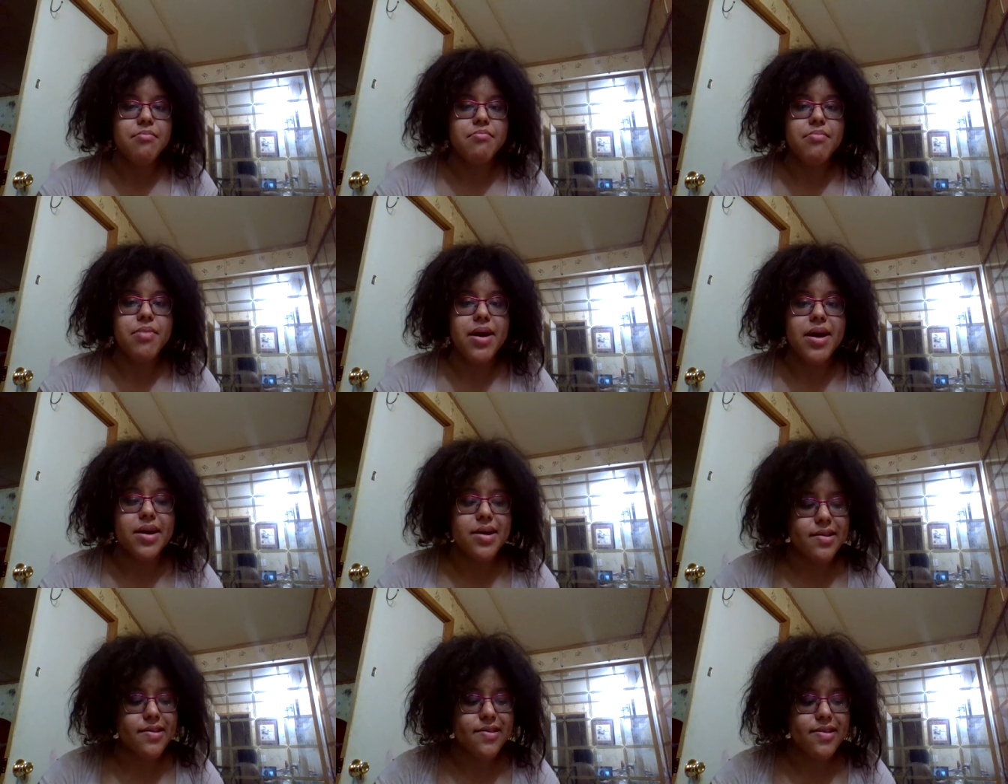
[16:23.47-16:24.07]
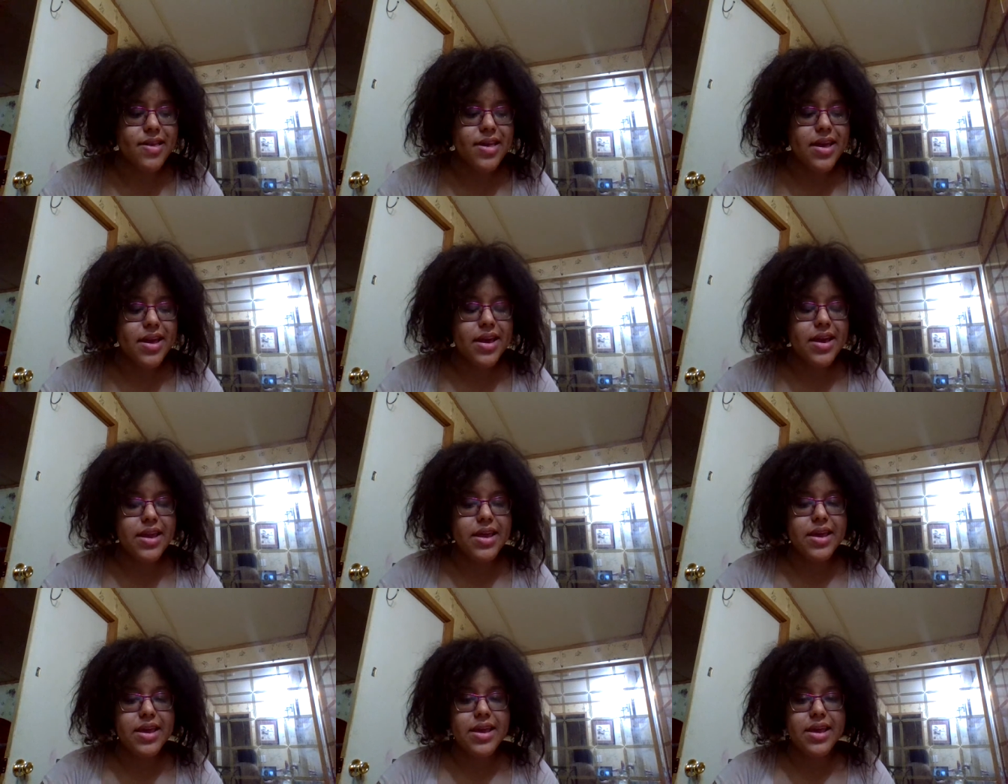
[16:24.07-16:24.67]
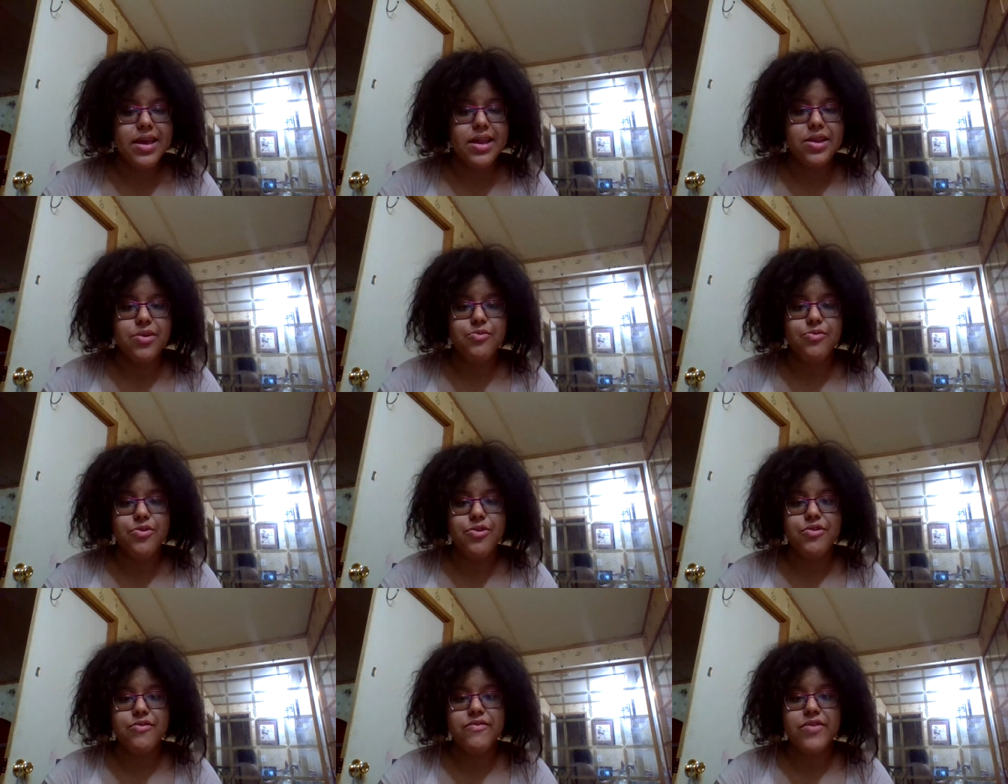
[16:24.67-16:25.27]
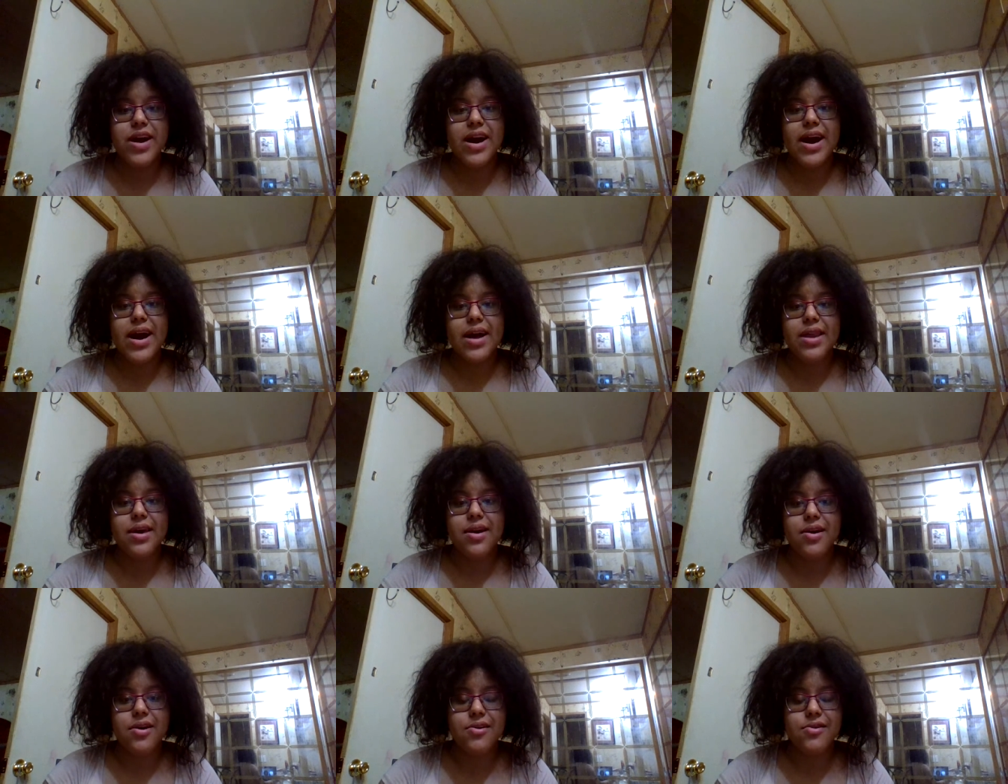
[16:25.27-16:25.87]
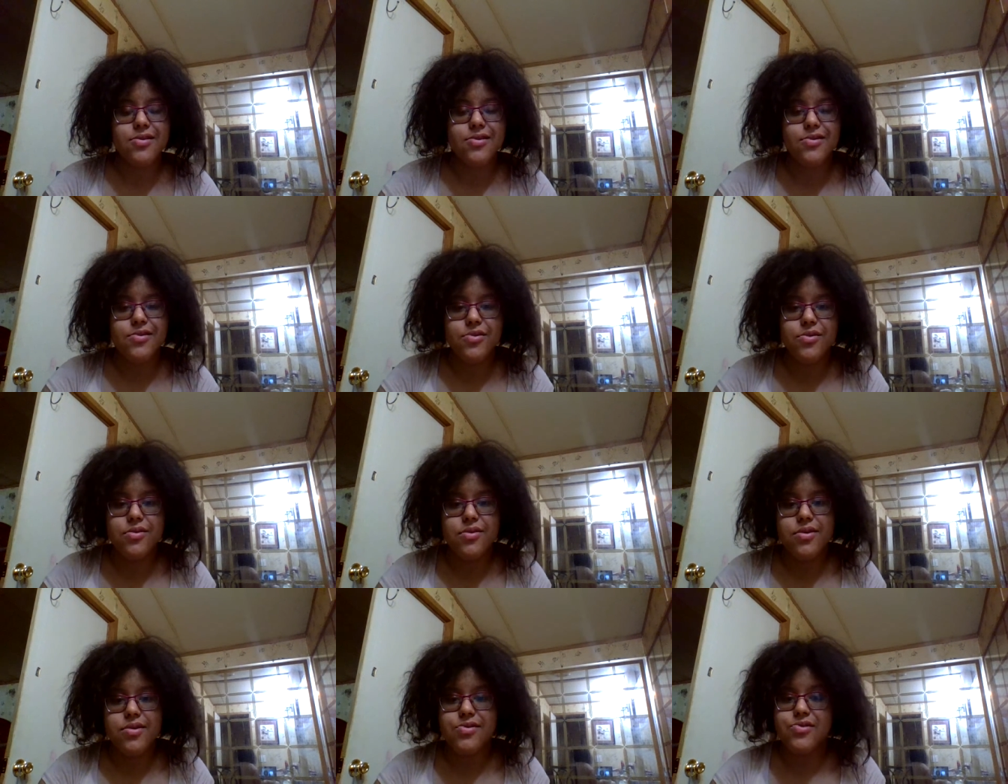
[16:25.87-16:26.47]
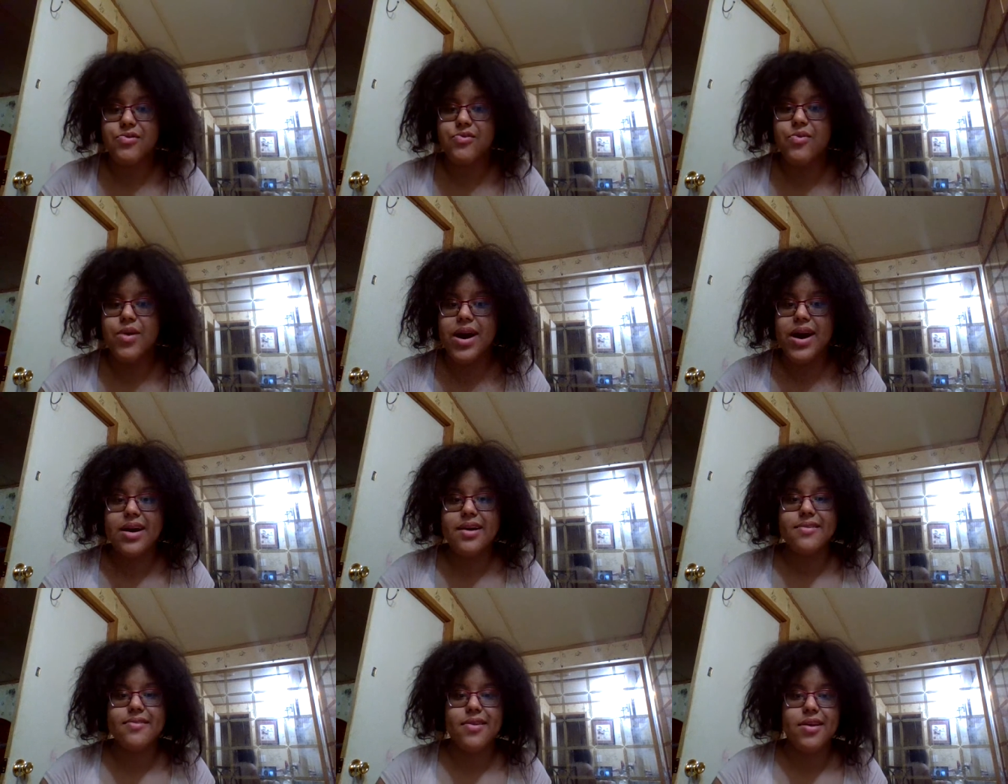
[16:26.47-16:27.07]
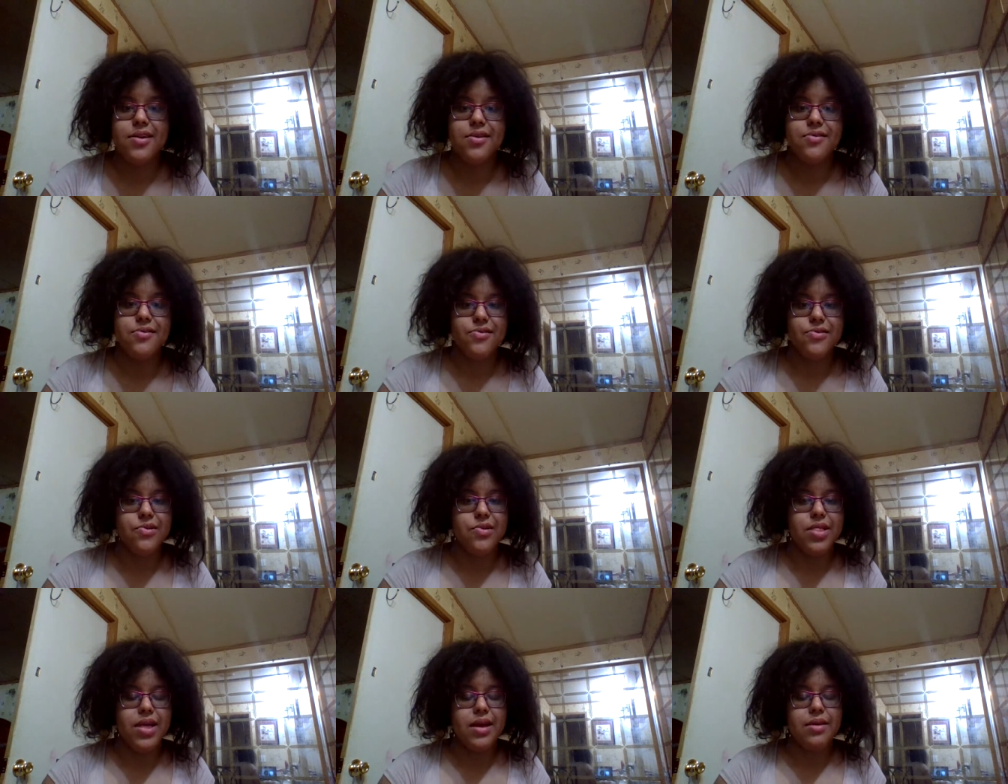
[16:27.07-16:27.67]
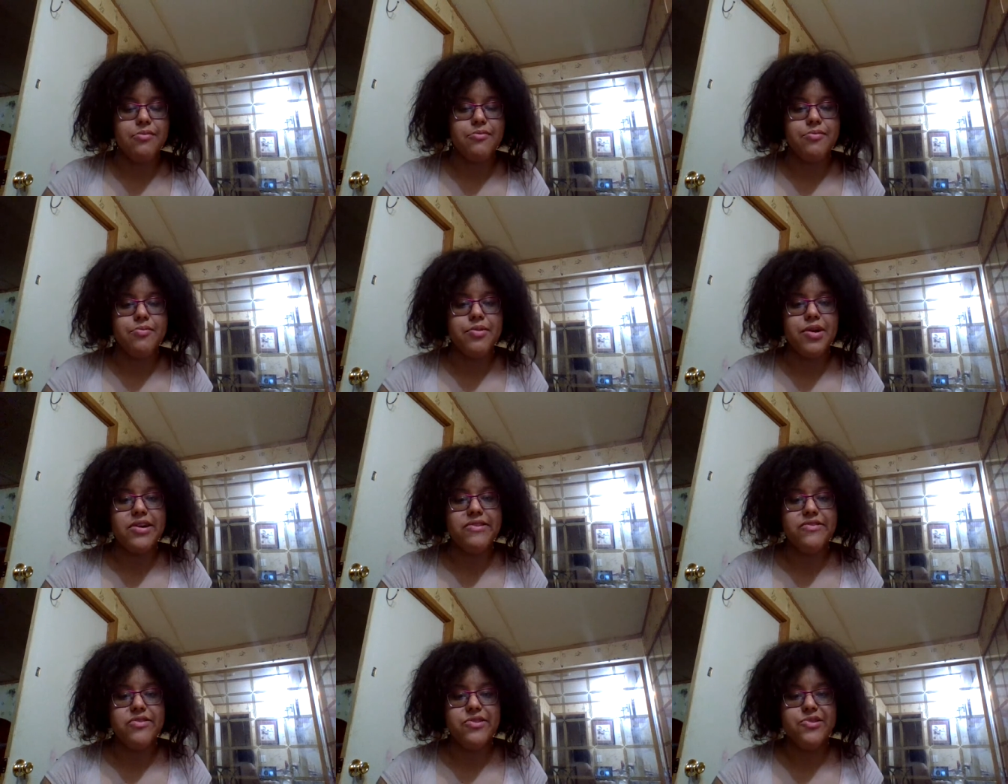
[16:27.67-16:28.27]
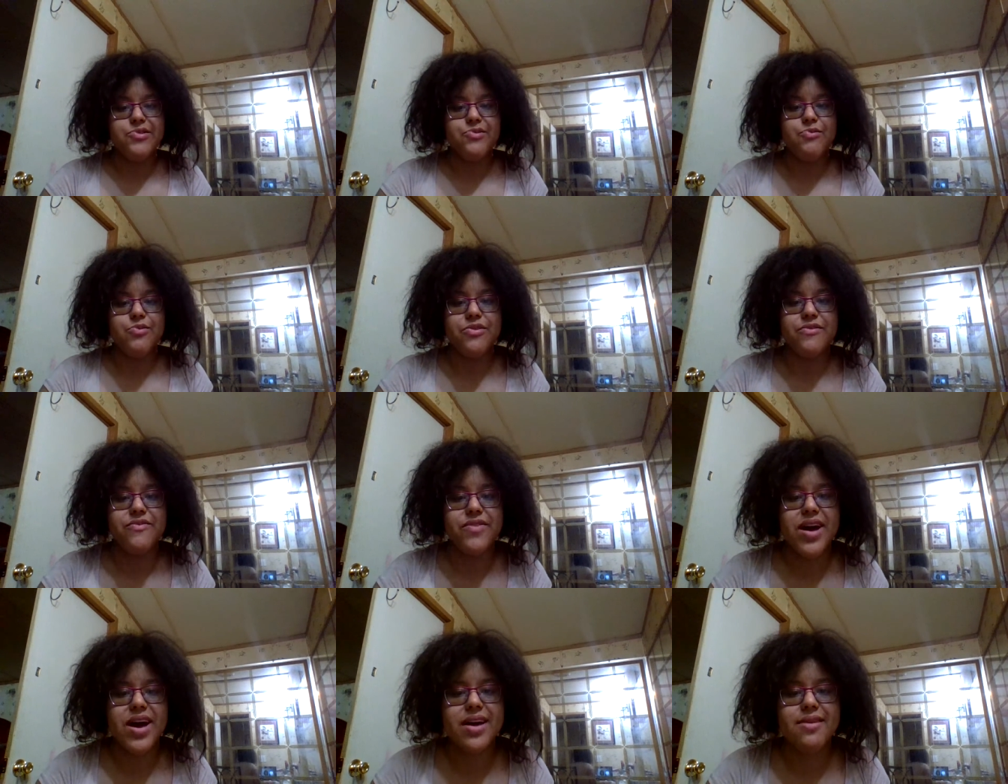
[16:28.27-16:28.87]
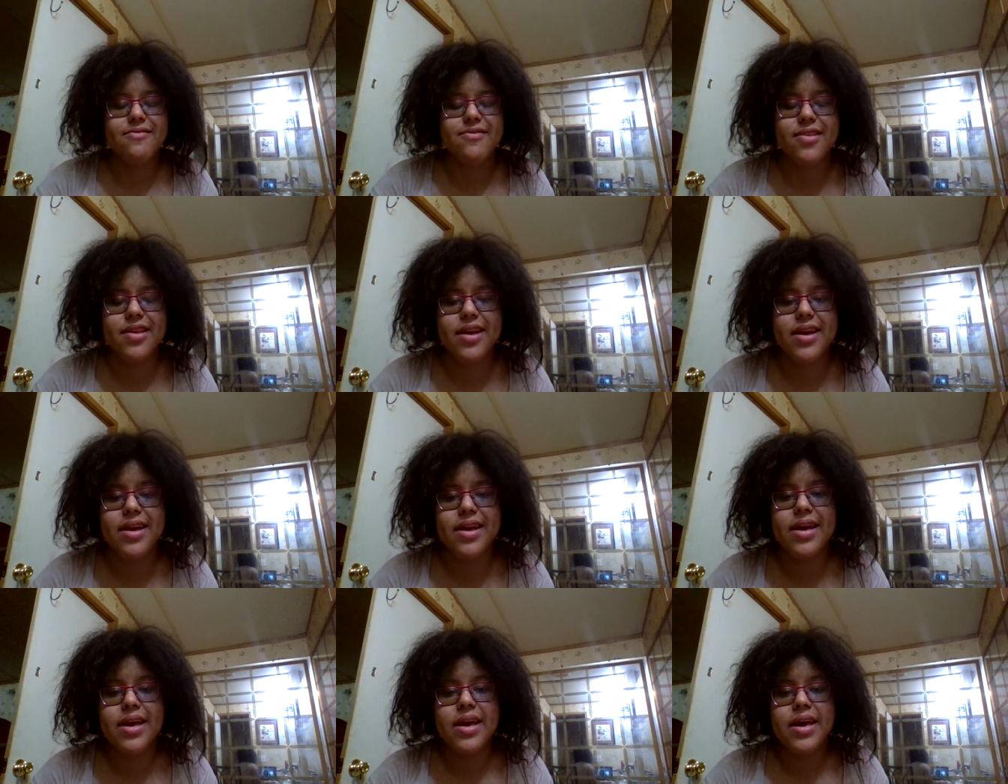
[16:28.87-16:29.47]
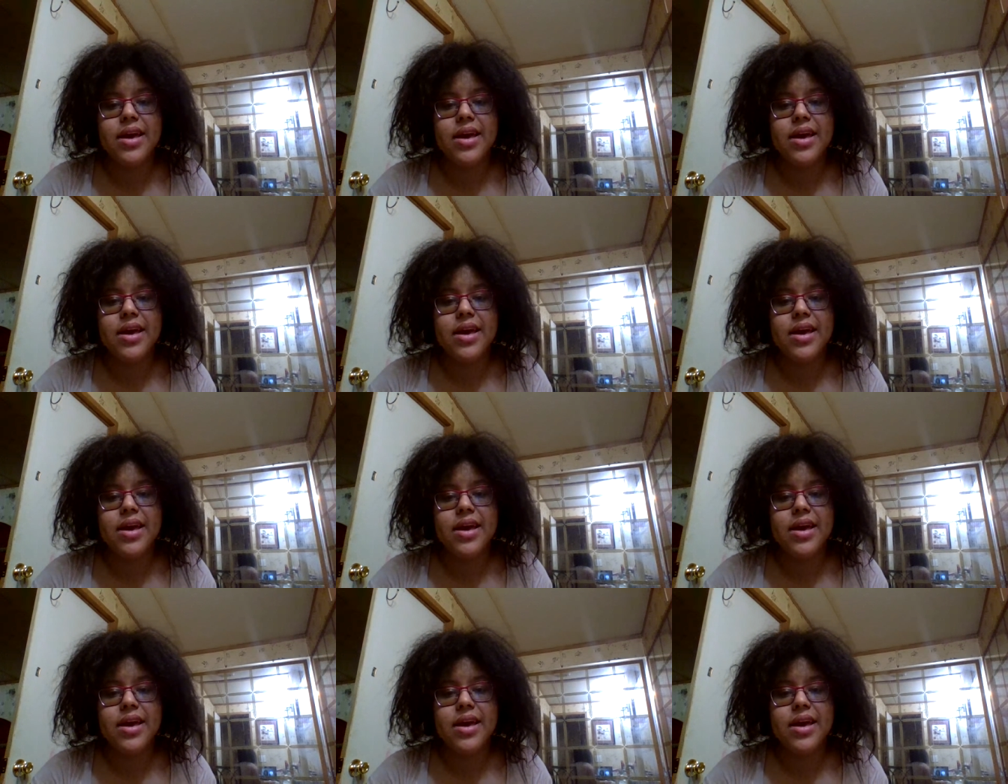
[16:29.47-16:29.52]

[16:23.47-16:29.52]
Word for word: by seeking it in the Word of God and also going to wise counsel, like Proverbs 1 5 say.